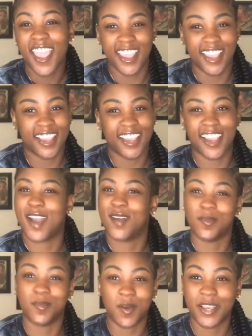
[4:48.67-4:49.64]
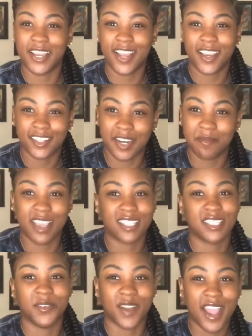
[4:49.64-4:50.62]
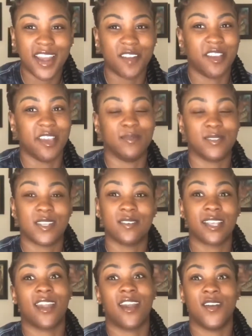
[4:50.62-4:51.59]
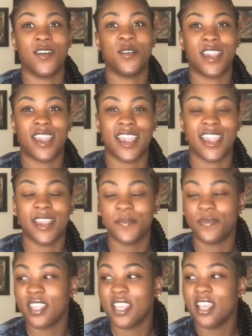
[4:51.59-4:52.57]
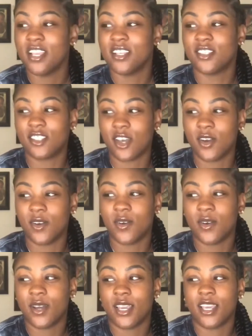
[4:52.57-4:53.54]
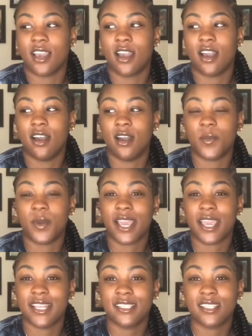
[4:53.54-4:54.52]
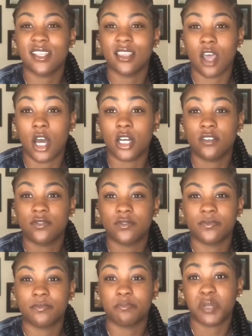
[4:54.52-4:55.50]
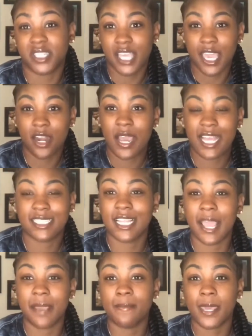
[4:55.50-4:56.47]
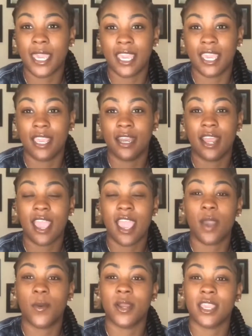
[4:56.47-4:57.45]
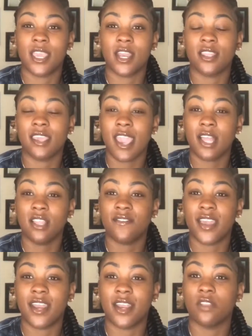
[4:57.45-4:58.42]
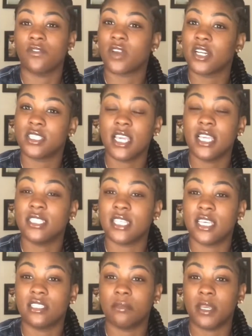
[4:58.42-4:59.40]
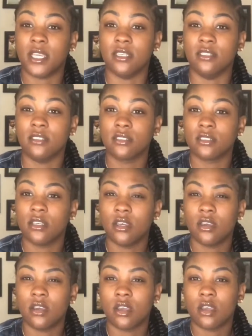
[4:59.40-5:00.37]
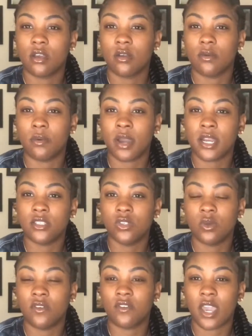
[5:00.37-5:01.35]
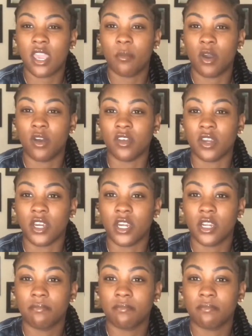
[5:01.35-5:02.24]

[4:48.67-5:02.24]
And I'm on my way down there. I'm actually riding with him. So I was like, oh, okay. So when I get to the loft, Potato has to let me in, and we're getting on the elevator, and the first thing he says to me is, why did you invite him over here?